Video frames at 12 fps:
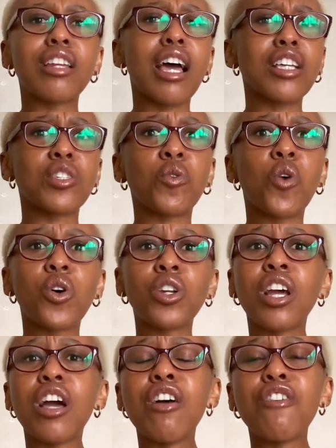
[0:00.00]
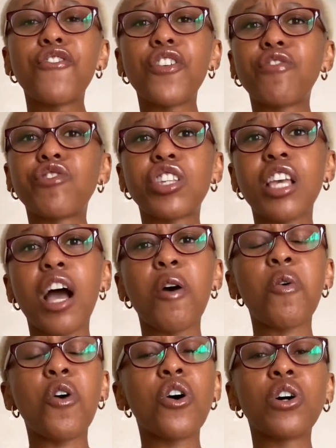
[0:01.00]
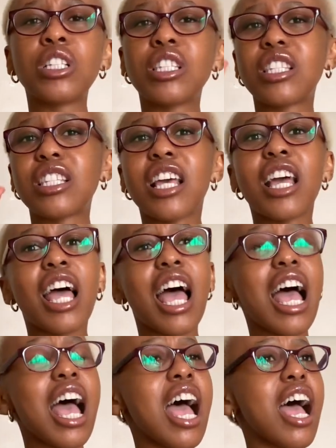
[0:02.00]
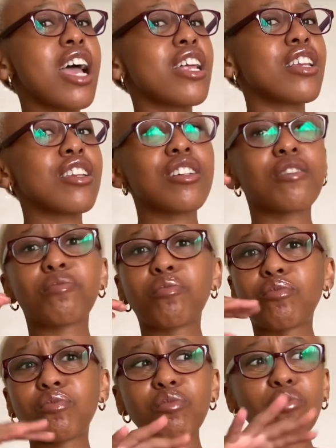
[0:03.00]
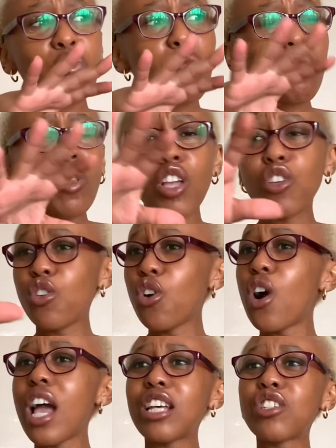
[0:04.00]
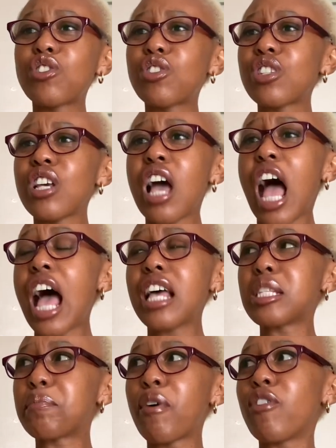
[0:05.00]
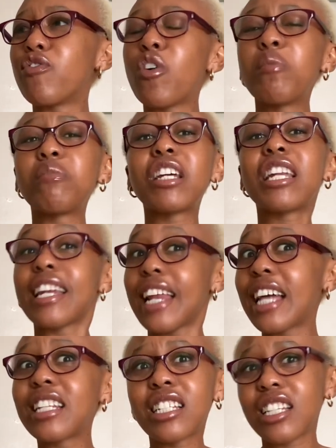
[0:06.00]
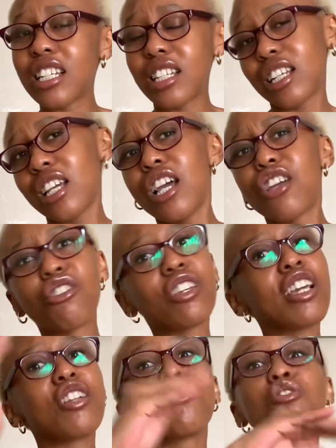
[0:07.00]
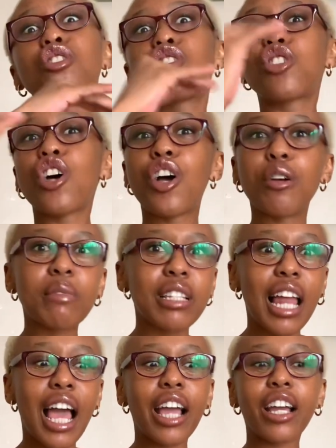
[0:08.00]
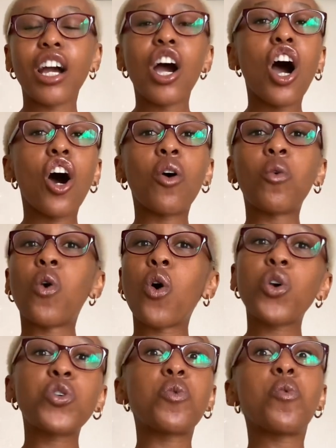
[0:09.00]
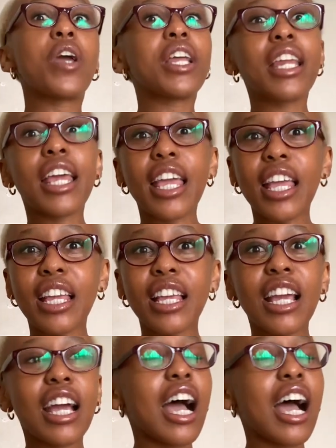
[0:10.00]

has won 50 awards and, you know, has performed in London, you can use terms like award-winning